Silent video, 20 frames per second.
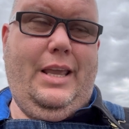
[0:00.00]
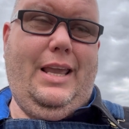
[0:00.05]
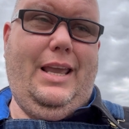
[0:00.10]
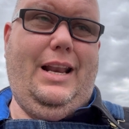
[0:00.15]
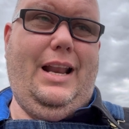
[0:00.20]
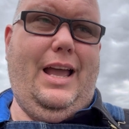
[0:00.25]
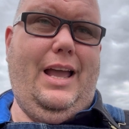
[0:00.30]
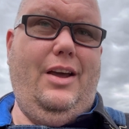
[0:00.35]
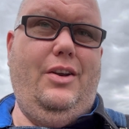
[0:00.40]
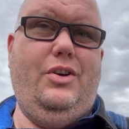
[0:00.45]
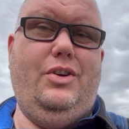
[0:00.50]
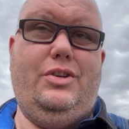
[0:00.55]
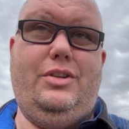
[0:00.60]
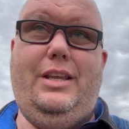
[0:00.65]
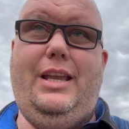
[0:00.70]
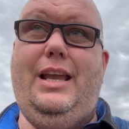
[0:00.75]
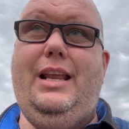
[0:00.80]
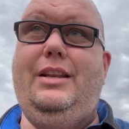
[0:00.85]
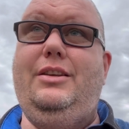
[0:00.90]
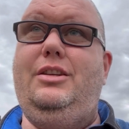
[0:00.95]
And I
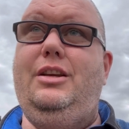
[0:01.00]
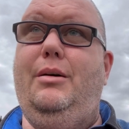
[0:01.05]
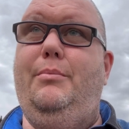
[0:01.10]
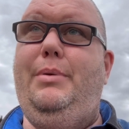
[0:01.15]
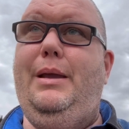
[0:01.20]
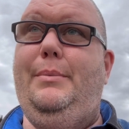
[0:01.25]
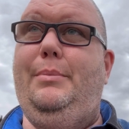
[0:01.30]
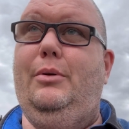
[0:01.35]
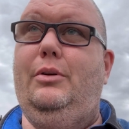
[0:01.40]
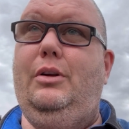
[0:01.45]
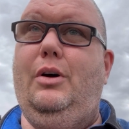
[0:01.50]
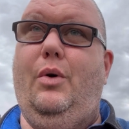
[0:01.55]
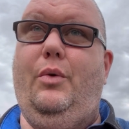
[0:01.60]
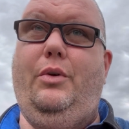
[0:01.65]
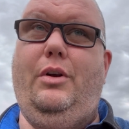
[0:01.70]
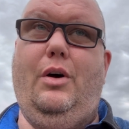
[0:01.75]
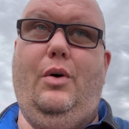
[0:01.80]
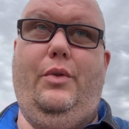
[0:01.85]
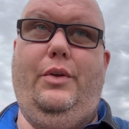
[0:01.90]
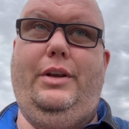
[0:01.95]
understand some people
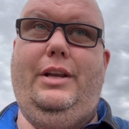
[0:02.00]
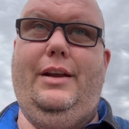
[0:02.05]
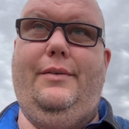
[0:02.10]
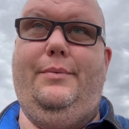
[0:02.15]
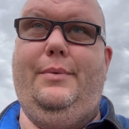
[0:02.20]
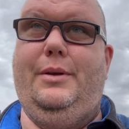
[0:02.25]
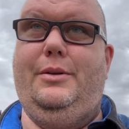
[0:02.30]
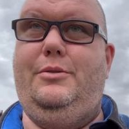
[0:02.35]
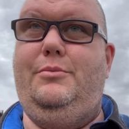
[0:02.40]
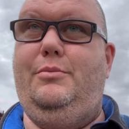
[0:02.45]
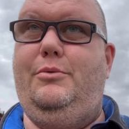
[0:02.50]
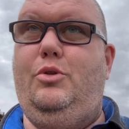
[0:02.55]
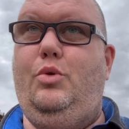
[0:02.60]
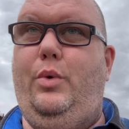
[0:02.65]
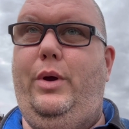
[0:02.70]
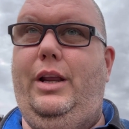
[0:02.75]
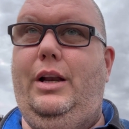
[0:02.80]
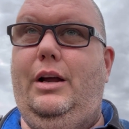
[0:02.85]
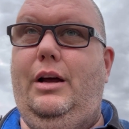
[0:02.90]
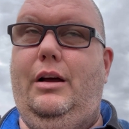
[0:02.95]
don't know the difference
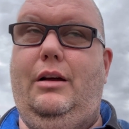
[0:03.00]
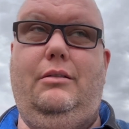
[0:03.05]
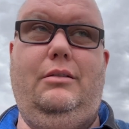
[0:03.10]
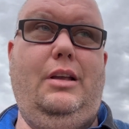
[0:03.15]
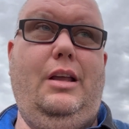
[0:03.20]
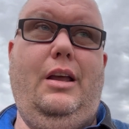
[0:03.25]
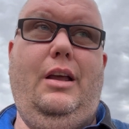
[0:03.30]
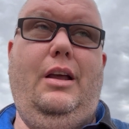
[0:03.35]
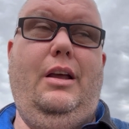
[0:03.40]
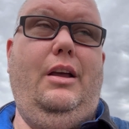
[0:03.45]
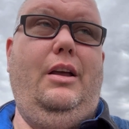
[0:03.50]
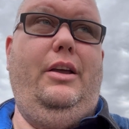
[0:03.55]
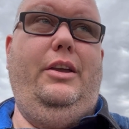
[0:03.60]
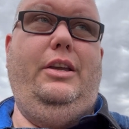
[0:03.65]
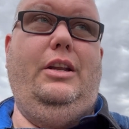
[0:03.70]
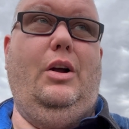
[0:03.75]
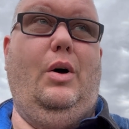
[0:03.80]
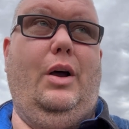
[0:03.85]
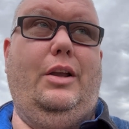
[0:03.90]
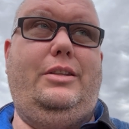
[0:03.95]
between a,
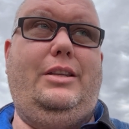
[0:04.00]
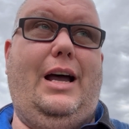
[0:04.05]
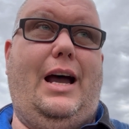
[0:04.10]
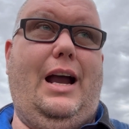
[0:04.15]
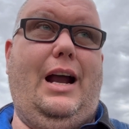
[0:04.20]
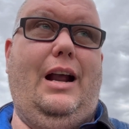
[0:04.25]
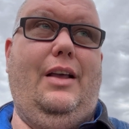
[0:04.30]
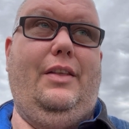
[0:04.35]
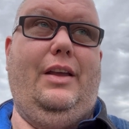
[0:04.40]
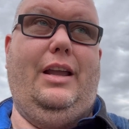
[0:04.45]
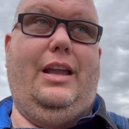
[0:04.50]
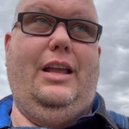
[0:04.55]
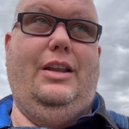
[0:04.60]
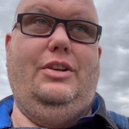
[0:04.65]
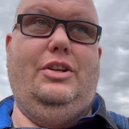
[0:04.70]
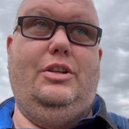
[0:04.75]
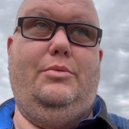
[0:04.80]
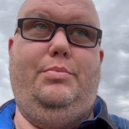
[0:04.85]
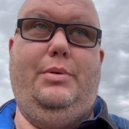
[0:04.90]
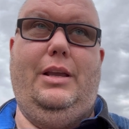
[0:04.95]
you know, a tire that can
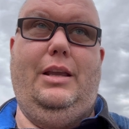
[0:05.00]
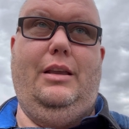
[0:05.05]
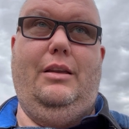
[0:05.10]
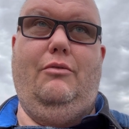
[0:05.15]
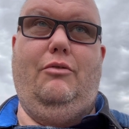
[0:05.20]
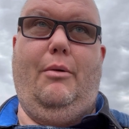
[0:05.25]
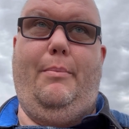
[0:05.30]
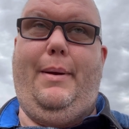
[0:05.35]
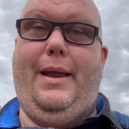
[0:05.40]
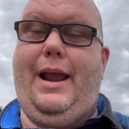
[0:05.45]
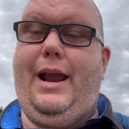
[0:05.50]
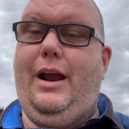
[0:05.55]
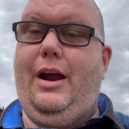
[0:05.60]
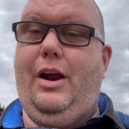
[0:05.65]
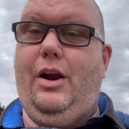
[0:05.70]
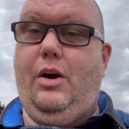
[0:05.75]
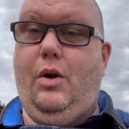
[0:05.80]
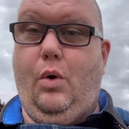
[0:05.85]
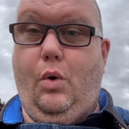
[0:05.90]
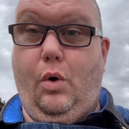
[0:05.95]
just be
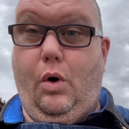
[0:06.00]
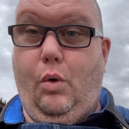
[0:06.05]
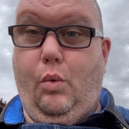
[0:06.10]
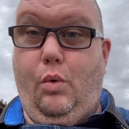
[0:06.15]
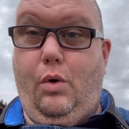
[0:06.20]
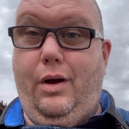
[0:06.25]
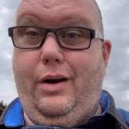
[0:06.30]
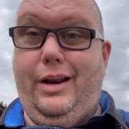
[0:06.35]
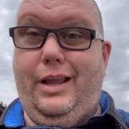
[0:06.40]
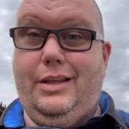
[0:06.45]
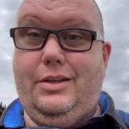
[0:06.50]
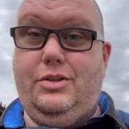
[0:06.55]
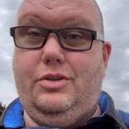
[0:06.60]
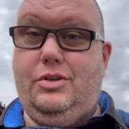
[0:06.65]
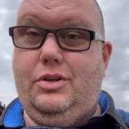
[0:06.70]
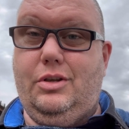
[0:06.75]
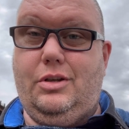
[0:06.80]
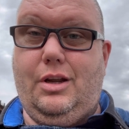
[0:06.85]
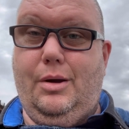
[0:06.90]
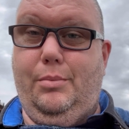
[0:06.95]
repaired or one that's
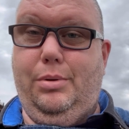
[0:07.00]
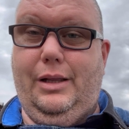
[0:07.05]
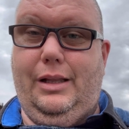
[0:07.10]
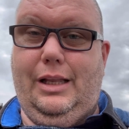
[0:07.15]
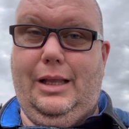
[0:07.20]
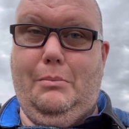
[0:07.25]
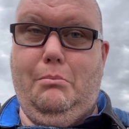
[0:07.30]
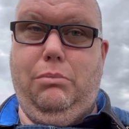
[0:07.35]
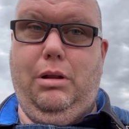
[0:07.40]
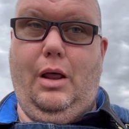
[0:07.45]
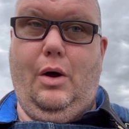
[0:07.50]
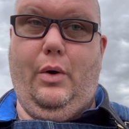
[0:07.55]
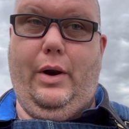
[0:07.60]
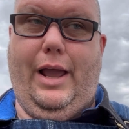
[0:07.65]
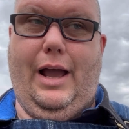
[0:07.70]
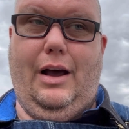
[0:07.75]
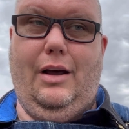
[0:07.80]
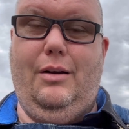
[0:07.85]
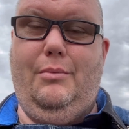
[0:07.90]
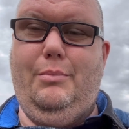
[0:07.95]
just completely blown
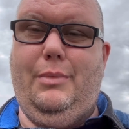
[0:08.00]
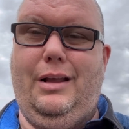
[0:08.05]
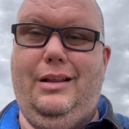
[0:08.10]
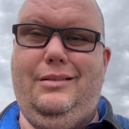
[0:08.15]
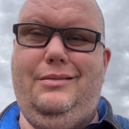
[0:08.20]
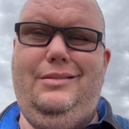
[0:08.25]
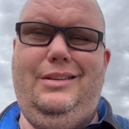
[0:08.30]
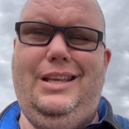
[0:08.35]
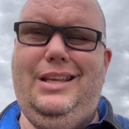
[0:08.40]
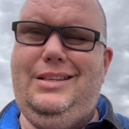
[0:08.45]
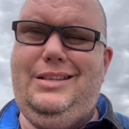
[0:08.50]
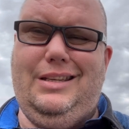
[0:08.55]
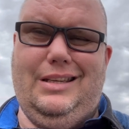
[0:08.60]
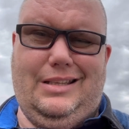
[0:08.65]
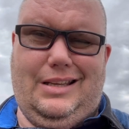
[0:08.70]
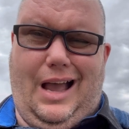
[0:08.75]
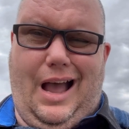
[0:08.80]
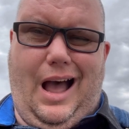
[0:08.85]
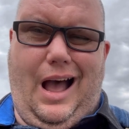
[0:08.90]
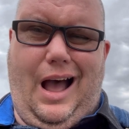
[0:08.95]
out. But this
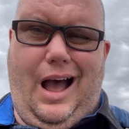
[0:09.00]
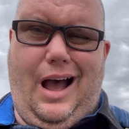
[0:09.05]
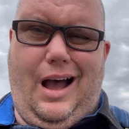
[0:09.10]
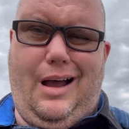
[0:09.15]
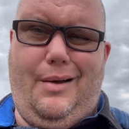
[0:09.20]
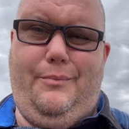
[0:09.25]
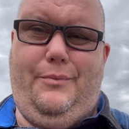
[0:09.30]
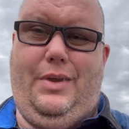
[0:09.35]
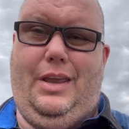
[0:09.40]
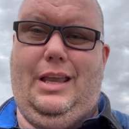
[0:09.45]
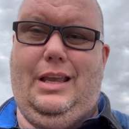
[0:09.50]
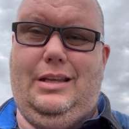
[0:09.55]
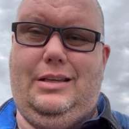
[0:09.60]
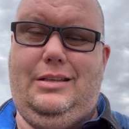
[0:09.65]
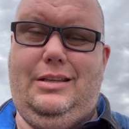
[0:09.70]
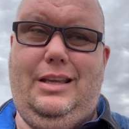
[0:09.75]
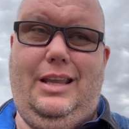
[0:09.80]
is obvious.